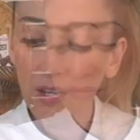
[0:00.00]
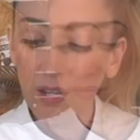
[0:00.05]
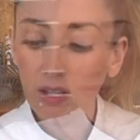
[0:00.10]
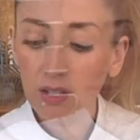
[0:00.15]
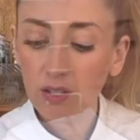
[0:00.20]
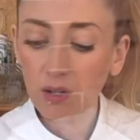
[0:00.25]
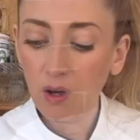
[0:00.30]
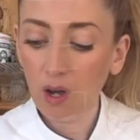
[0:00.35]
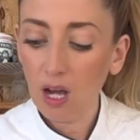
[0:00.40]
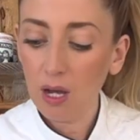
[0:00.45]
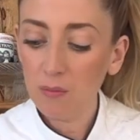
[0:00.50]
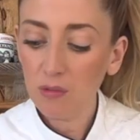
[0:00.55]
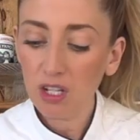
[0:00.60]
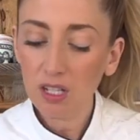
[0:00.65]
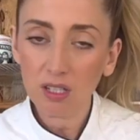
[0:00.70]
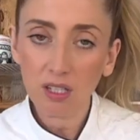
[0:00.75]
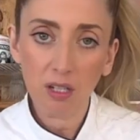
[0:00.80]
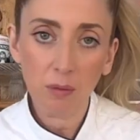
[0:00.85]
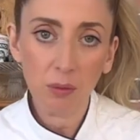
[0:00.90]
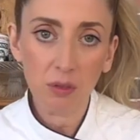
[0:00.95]
So I'm
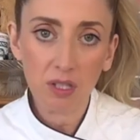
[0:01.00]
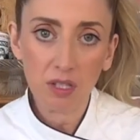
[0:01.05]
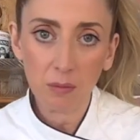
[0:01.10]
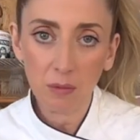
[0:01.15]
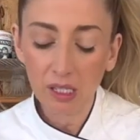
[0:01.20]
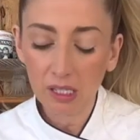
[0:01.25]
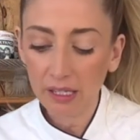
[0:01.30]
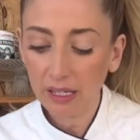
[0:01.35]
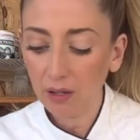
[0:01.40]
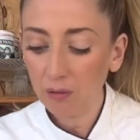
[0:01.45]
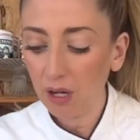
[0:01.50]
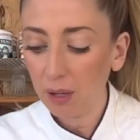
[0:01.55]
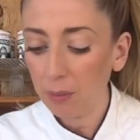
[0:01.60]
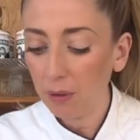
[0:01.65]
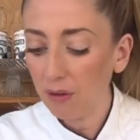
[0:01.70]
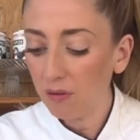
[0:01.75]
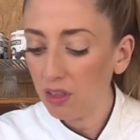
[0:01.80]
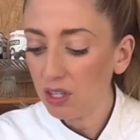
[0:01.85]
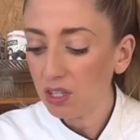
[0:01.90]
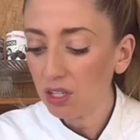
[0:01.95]
just going to put some cling wrap
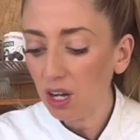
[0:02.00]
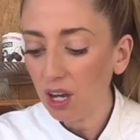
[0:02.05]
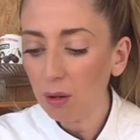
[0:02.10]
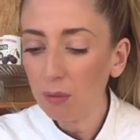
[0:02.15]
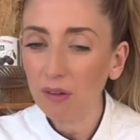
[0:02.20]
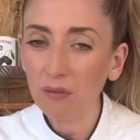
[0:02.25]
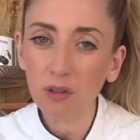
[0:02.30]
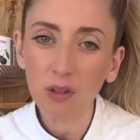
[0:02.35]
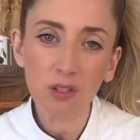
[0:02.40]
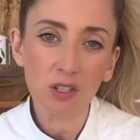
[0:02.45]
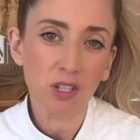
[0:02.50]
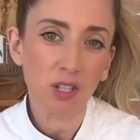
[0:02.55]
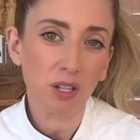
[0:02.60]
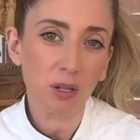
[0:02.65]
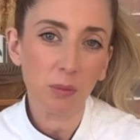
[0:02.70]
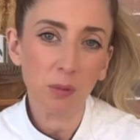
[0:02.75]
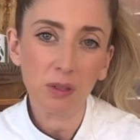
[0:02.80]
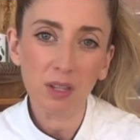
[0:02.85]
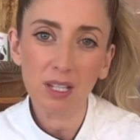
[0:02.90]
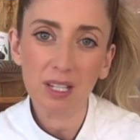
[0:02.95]
over the top. Of course, you
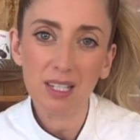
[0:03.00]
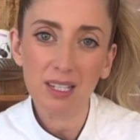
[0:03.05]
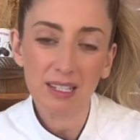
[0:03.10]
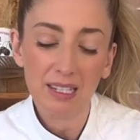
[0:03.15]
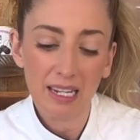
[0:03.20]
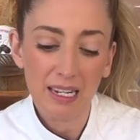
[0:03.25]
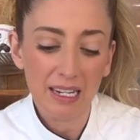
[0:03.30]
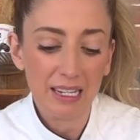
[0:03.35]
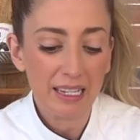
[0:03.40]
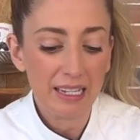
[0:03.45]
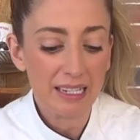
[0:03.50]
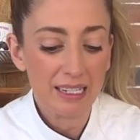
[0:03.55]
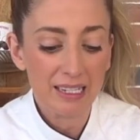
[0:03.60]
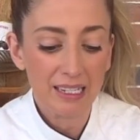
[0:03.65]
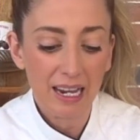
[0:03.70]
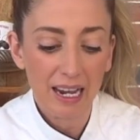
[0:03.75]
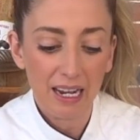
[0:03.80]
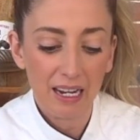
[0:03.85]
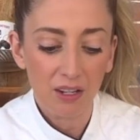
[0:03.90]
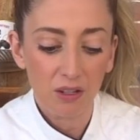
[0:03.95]
could put these in a
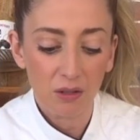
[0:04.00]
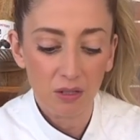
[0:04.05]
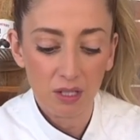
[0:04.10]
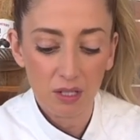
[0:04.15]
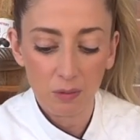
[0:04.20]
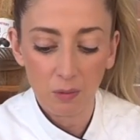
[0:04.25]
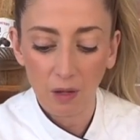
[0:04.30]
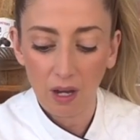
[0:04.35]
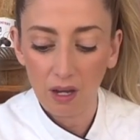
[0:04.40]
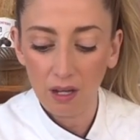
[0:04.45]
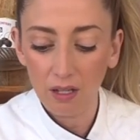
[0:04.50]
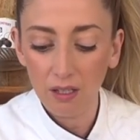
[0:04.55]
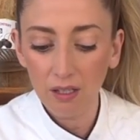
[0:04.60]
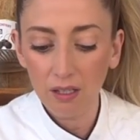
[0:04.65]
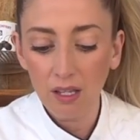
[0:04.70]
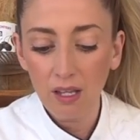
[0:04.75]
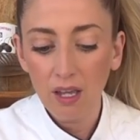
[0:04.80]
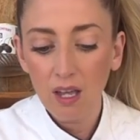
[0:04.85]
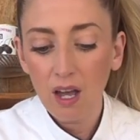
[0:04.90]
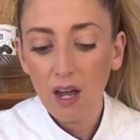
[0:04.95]
container as
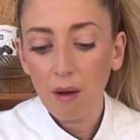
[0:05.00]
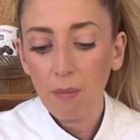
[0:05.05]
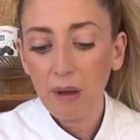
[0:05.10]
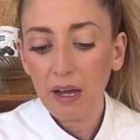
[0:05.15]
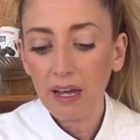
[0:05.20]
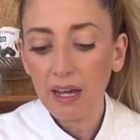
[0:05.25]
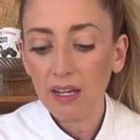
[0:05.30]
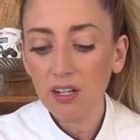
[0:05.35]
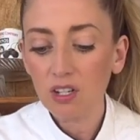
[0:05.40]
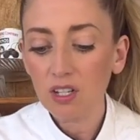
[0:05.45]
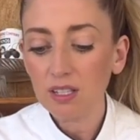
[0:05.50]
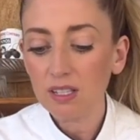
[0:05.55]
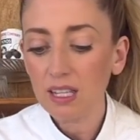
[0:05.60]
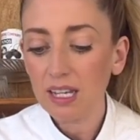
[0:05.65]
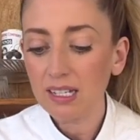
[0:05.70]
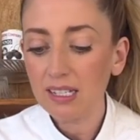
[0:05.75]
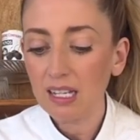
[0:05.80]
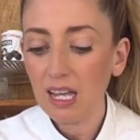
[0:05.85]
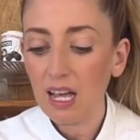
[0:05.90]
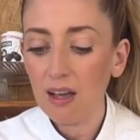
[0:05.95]
well, but I just
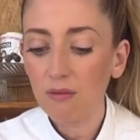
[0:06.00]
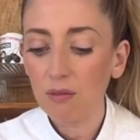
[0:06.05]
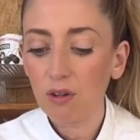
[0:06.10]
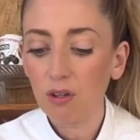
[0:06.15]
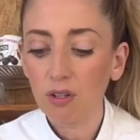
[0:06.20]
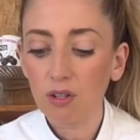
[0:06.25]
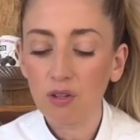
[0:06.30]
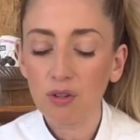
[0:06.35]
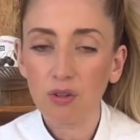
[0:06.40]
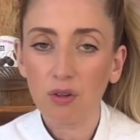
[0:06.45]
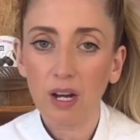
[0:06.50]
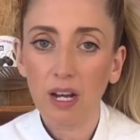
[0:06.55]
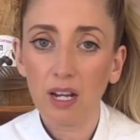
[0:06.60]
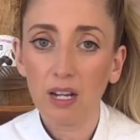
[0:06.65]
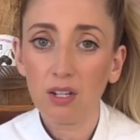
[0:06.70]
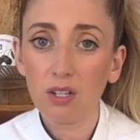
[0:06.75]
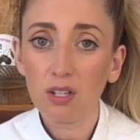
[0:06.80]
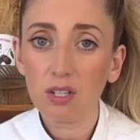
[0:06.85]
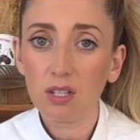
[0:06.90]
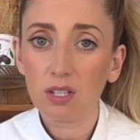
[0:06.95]
like to have it on a
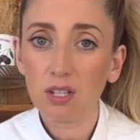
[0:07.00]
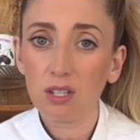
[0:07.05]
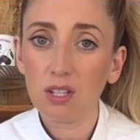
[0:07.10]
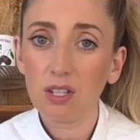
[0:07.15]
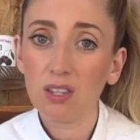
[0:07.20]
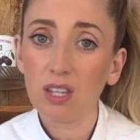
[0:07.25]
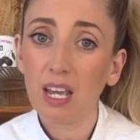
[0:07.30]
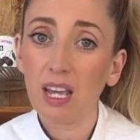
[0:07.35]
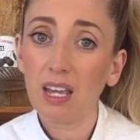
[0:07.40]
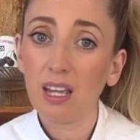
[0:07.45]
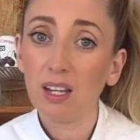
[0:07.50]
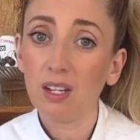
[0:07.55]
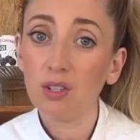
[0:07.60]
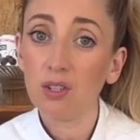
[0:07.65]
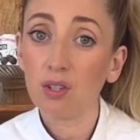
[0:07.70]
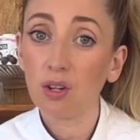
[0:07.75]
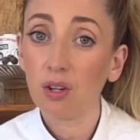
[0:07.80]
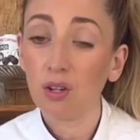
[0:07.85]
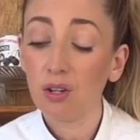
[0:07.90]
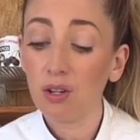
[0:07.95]
tray just so that they
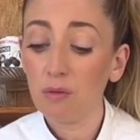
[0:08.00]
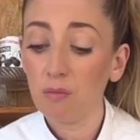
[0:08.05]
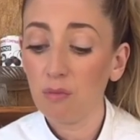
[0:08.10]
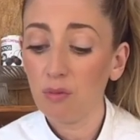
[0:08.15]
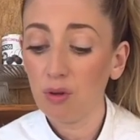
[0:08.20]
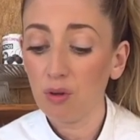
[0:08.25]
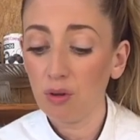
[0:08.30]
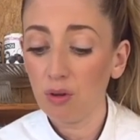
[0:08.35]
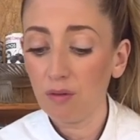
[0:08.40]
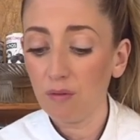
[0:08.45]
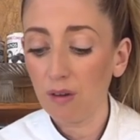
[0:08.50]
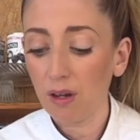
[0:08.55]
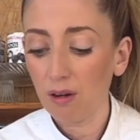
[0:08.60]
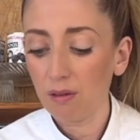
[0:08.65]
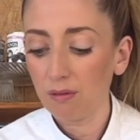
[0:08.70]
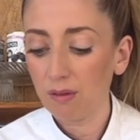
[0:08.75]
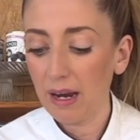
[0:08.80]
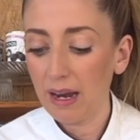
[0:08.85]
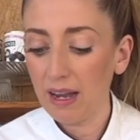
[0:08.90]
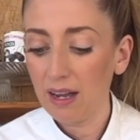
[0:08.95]
don't move
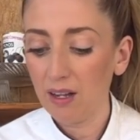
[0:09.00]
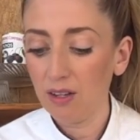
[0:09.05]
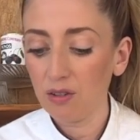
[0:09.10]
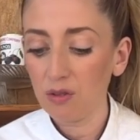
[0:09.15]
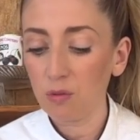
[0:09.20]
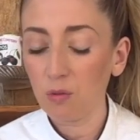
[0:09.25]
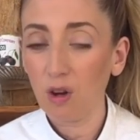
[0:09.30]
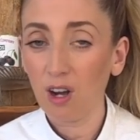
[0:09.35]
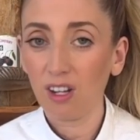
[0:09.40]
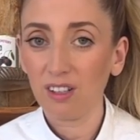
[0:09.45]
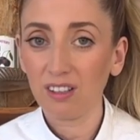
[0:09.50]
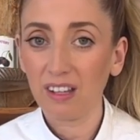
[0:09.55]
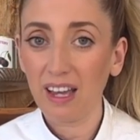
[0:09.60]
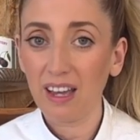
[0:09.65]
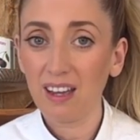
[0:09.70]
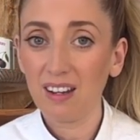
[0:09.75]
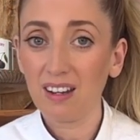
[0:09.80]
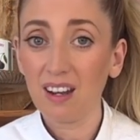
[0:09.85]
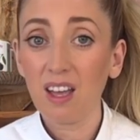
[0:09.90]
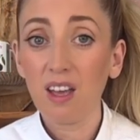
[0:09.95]
around while
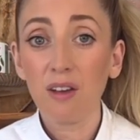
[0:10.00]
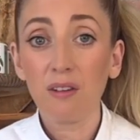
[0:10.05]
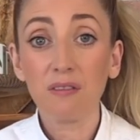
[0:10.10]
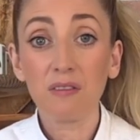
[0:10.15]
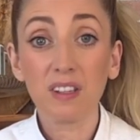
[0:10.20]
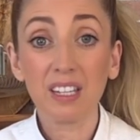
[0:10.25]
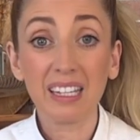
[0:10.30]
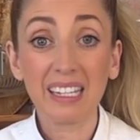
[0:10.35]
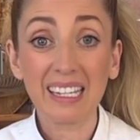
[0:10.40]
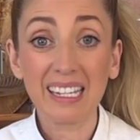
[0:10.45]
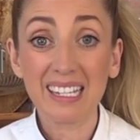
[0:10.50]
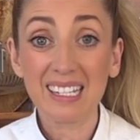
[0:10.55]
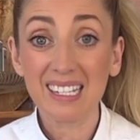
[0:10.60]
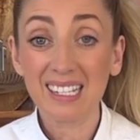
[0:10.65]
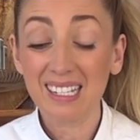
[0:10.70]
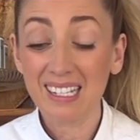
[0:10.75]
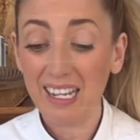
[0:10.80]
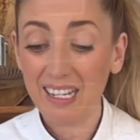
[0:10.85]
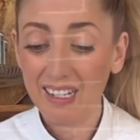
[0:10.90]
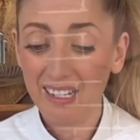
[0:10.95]
that filling is
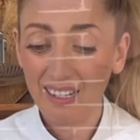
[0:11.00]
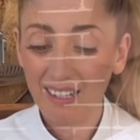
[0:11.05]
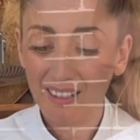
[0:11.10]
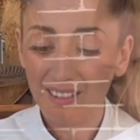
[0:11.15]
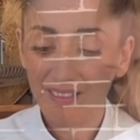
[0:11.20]
setting.